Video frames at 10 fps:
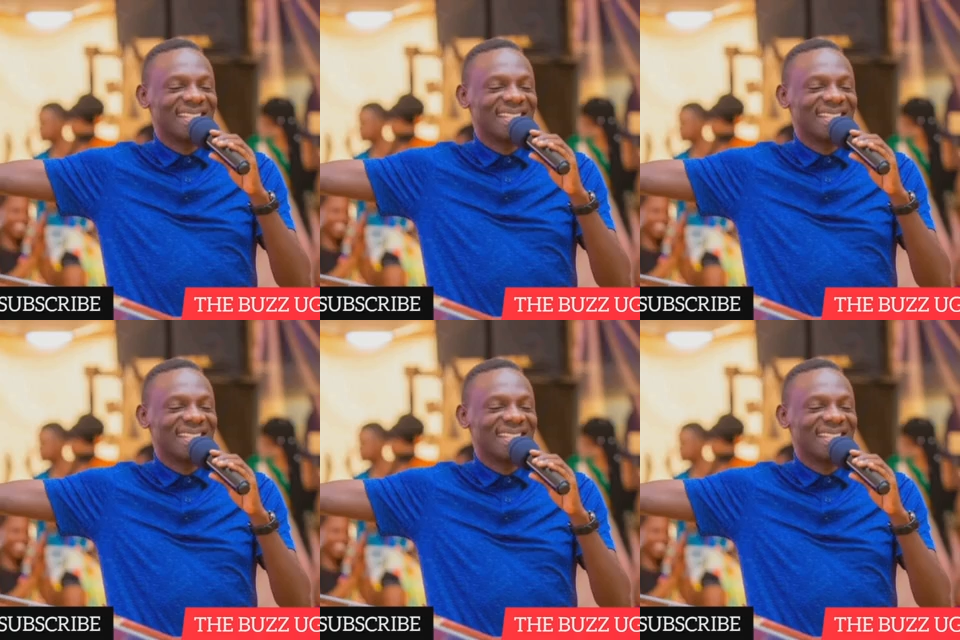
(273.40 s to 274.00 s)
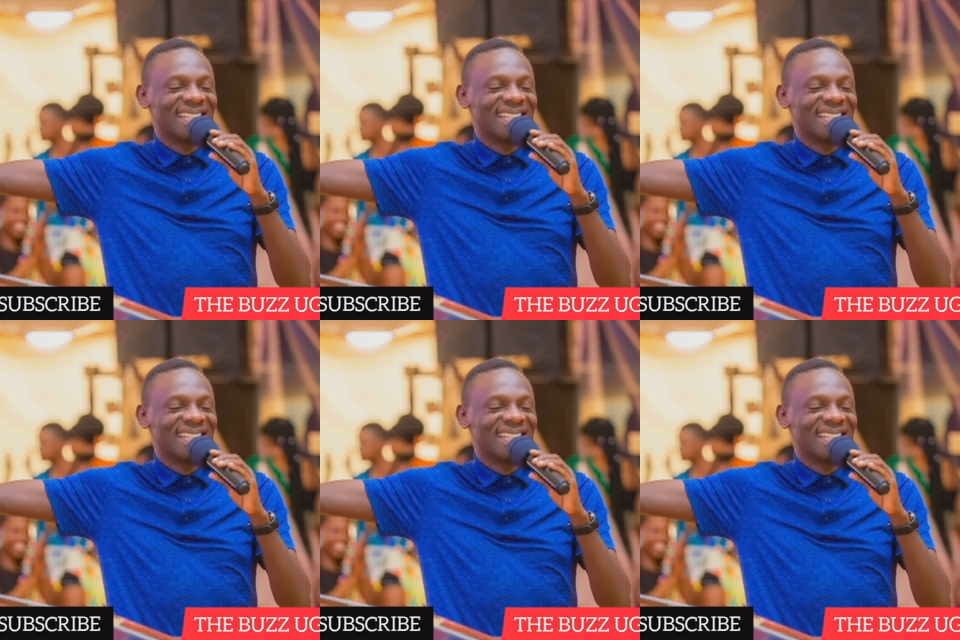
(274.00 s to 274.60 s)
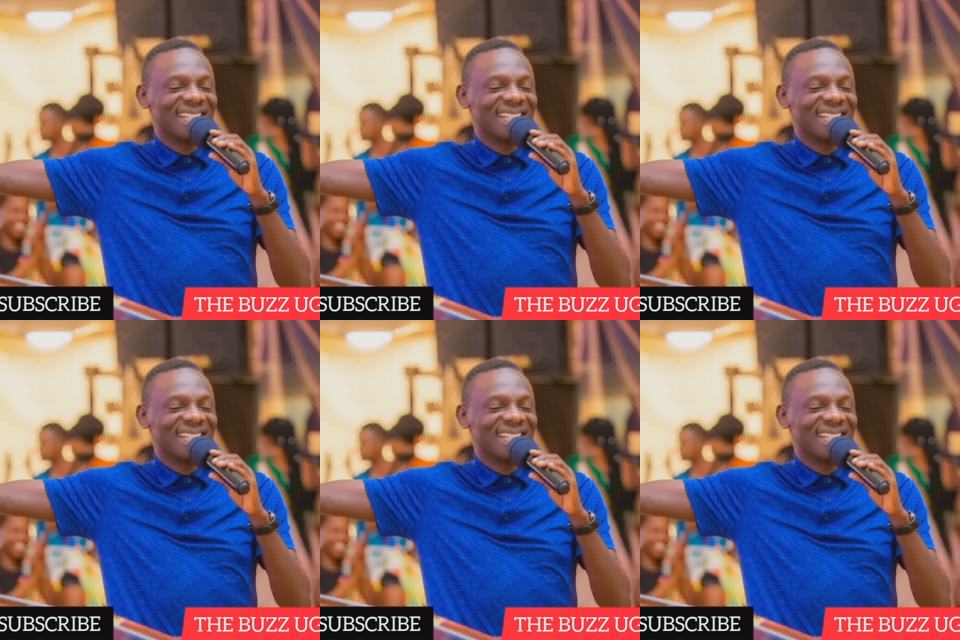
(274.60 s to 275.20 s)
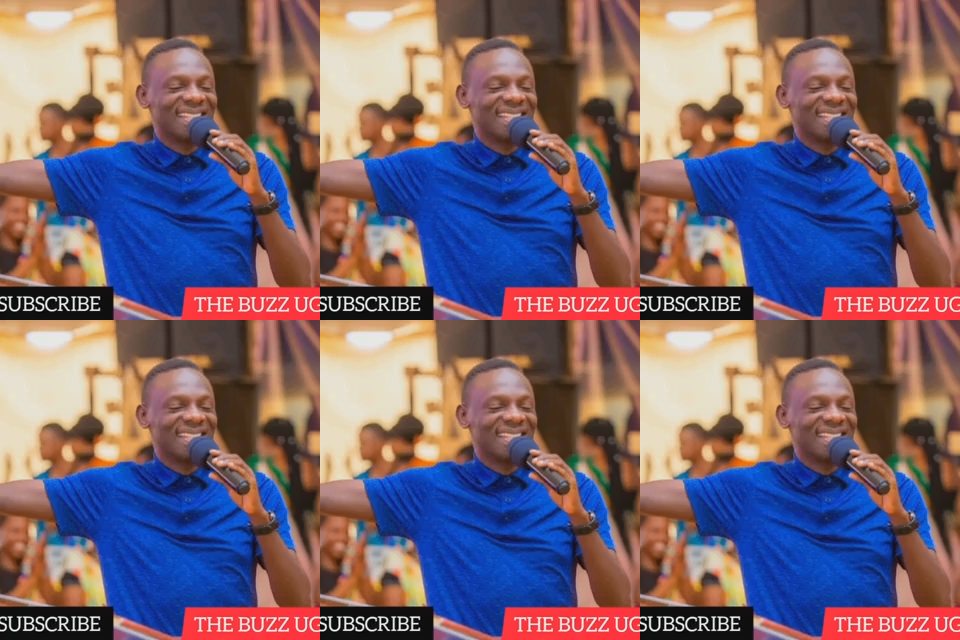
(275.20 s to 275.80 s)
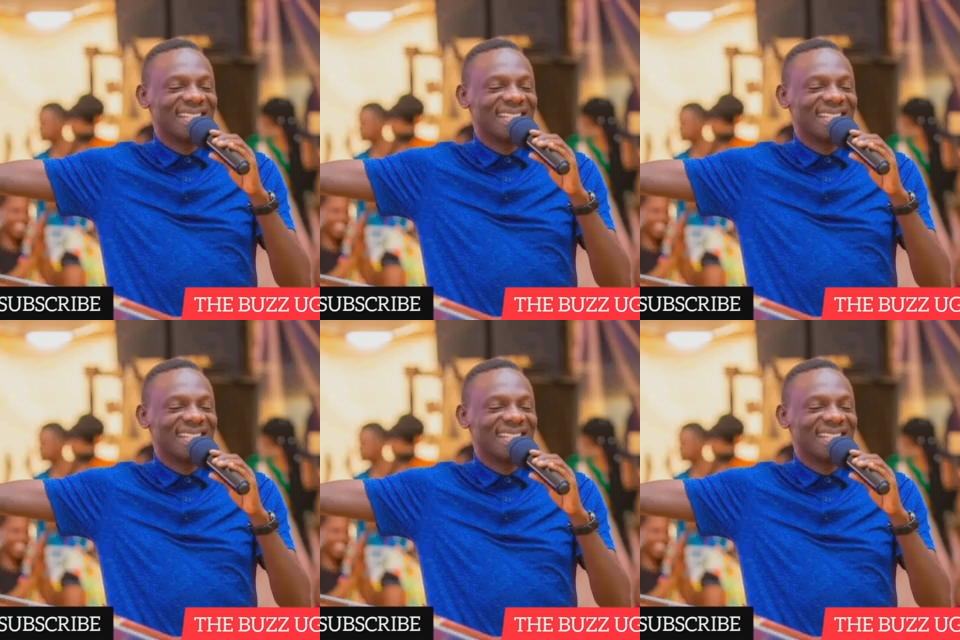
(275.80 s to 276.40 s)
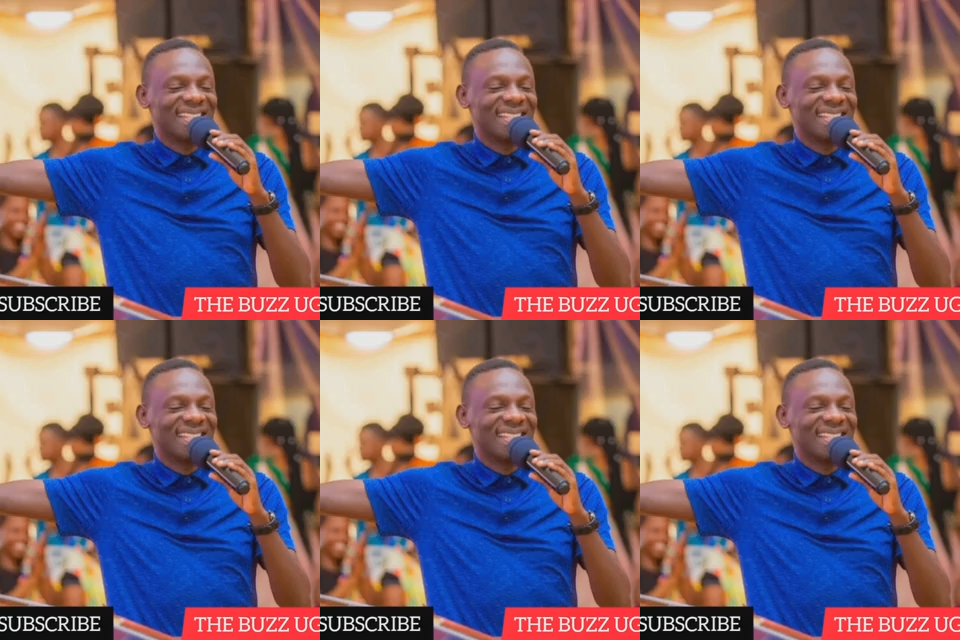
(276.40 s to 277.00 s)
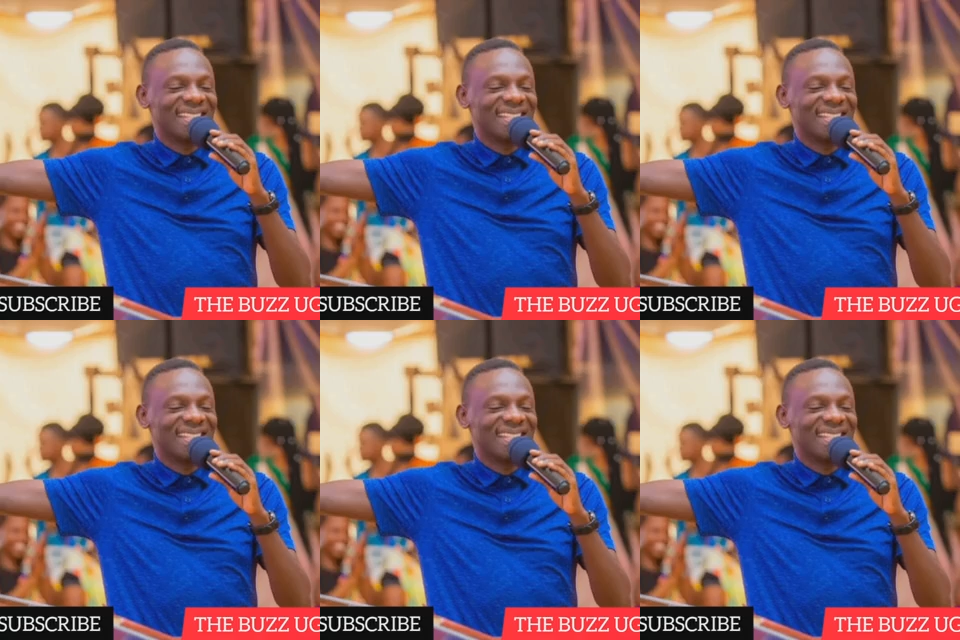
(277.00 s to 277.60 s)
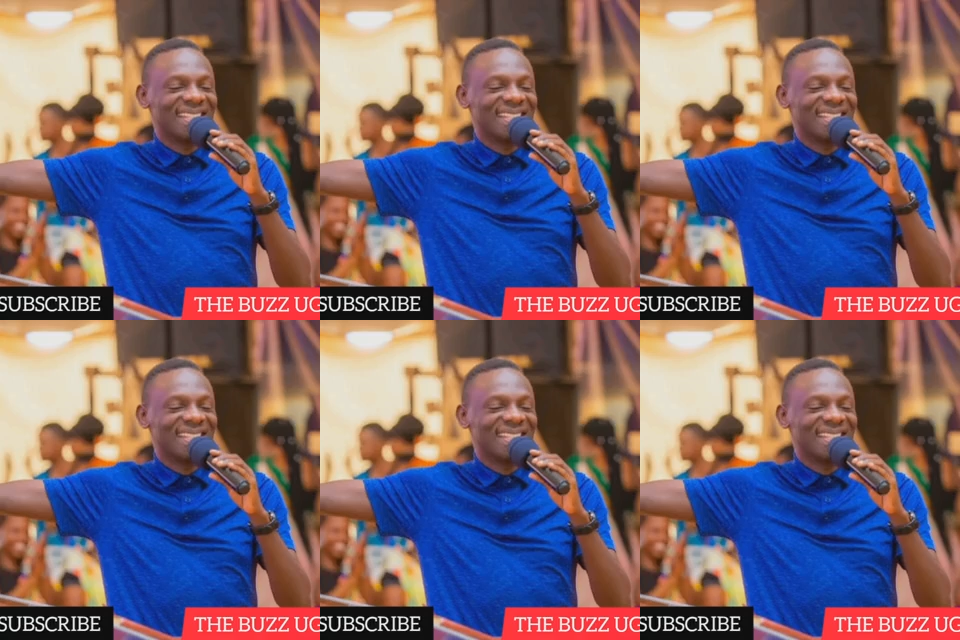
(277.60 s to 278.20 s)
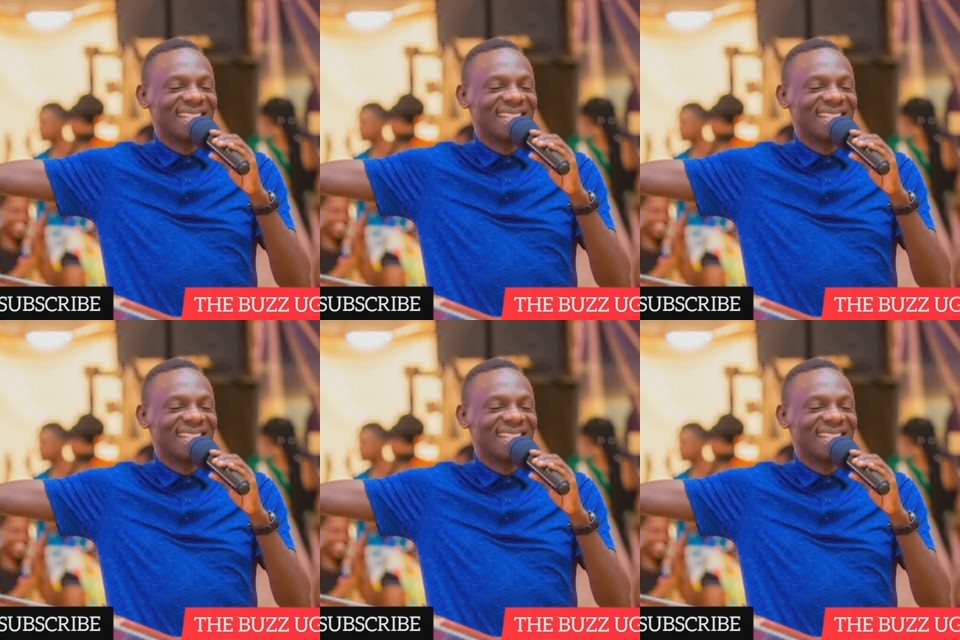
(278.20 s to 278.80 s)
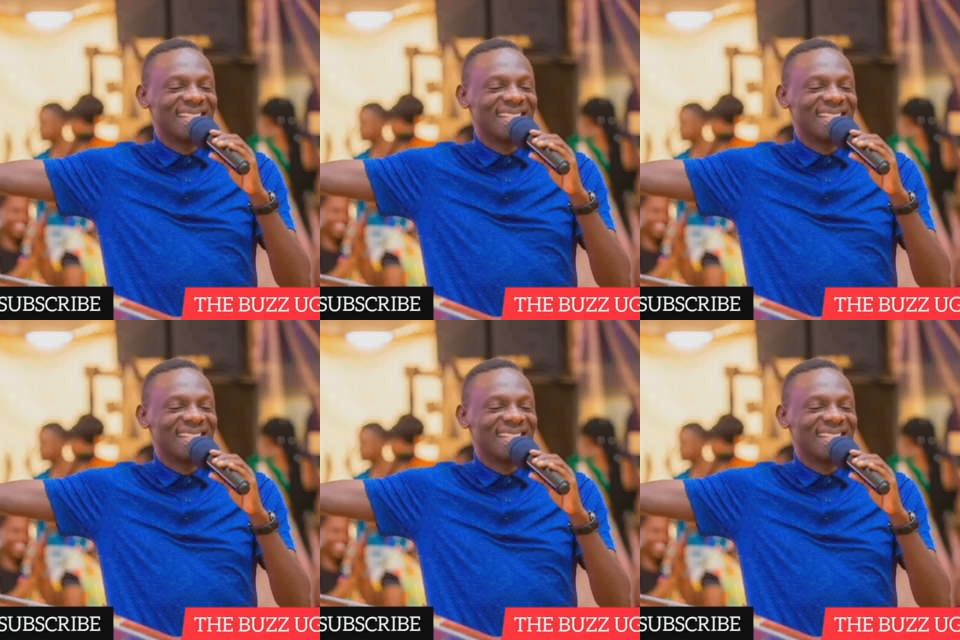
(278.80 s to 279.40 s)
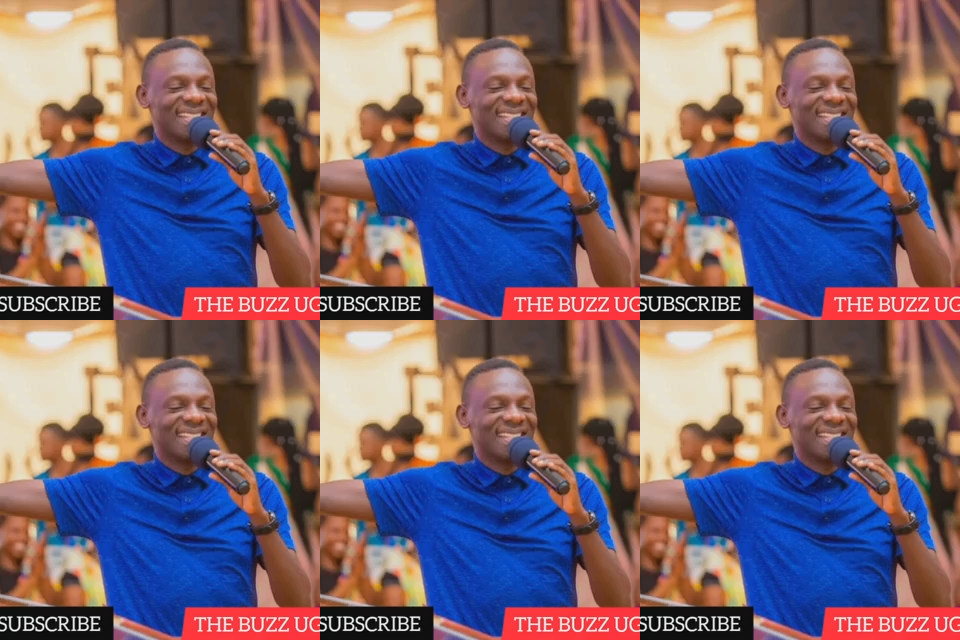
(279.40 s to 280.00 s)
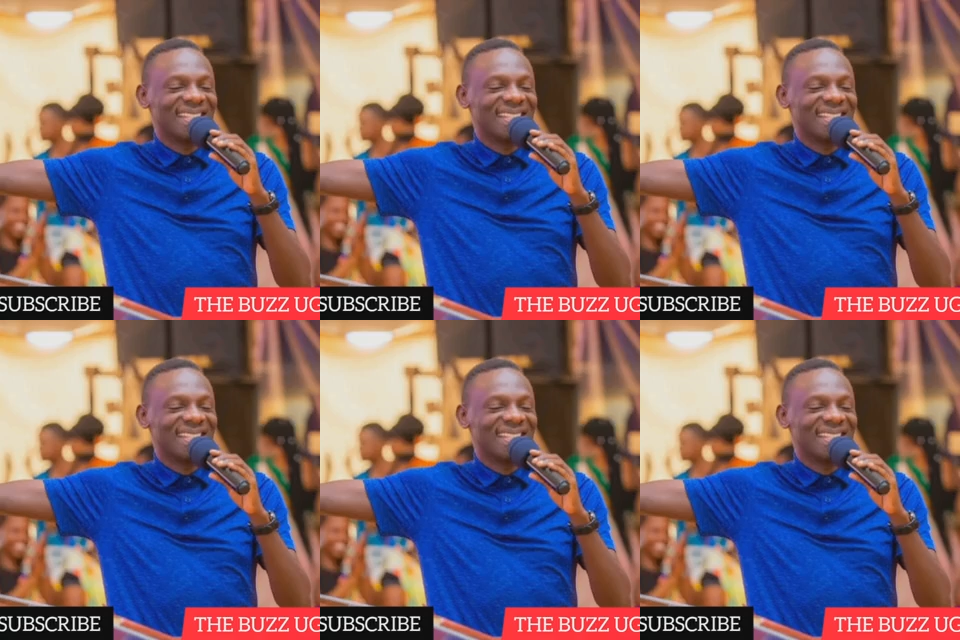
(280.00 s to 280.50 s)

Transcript: [no speech]